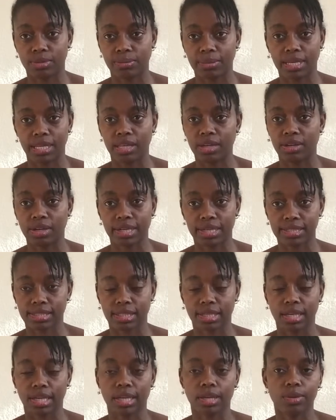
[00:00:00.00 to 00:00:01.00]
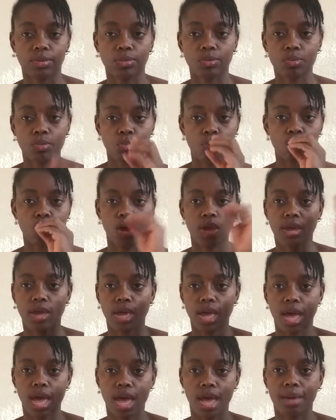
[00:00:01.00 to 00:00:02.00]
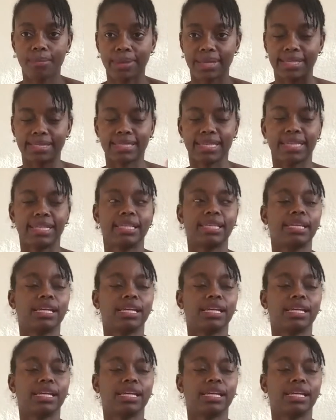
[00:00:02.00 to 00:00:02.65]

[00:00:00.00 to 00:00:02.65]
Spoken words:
Manayunk is like amazing.